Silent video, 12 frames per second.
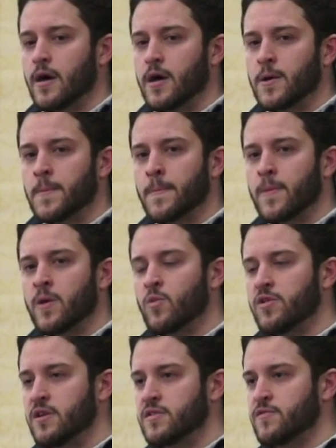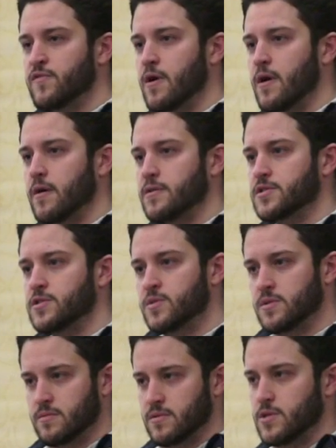Um, and what they did for ours, and you
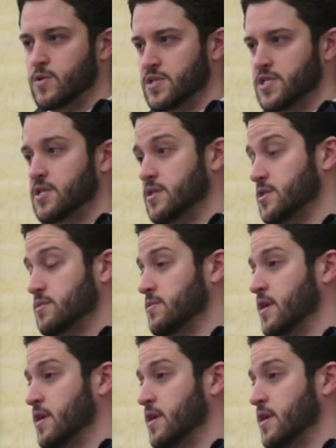can, you can see this.